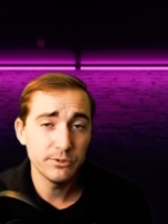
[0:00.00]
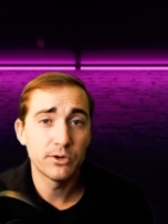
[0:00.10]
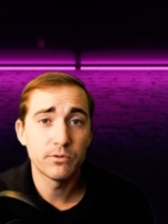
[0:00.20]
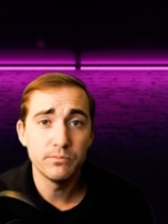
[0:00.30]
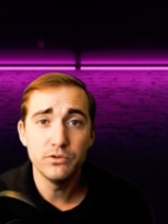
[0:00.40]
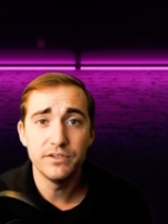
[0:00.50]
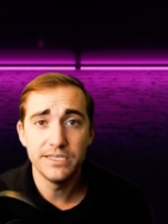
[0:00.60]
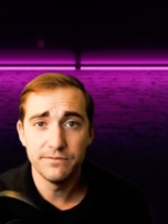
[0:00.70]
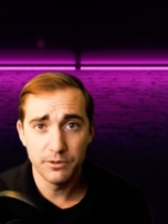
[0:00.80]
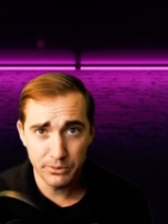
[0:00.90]
We don't remove
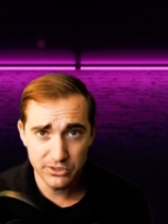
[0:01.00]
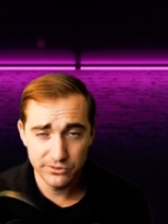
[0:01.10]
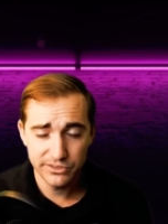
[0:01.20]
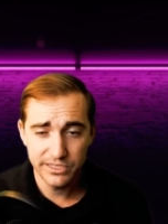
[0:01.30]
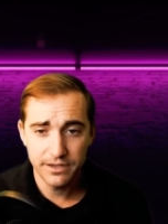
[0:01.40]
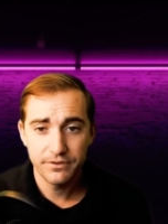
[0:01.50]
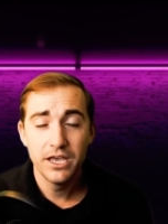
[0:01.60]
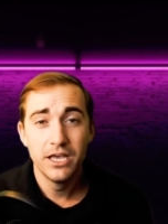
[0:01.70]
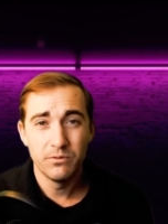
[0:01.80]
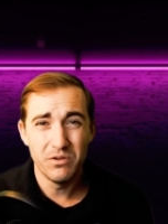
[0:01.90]
any of your personal stuff.
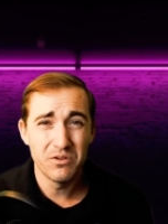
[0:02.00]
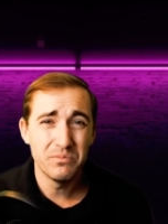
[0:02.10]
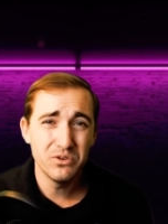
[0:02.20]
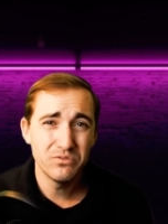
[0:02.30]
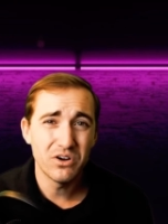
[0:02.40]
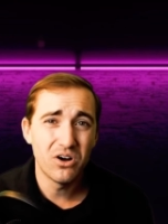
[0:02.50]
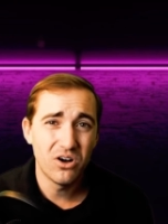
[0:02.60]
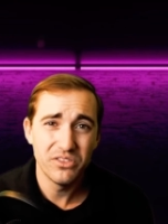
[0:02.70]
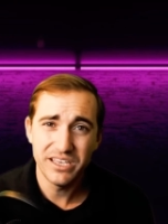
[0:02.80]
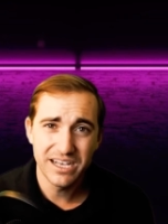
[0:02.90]
We remove
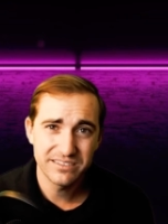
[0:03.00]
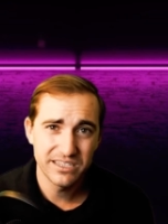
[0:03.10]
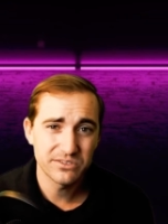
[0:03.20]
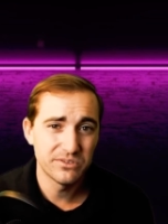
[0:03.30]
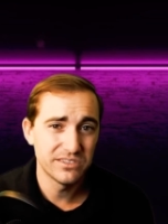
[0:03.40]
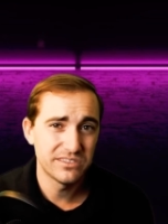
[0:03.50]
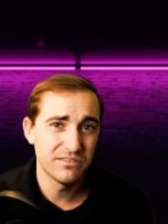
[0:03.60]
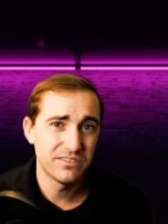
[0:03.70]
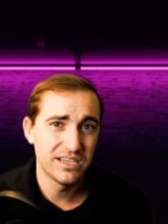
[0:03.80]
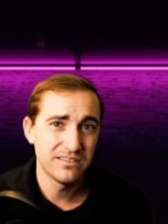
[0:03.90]
all the excess or the
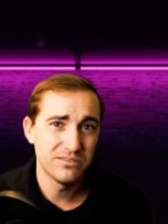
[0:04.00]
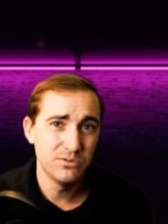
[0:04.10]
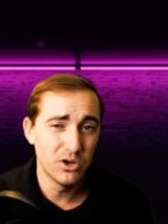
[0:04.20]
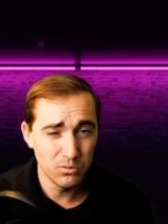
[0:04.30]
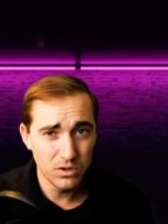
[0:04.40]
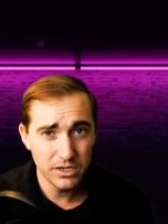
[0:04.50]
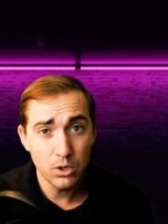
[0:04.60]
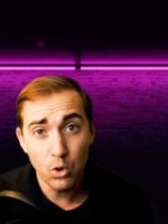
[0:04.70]
stuff that you don't want.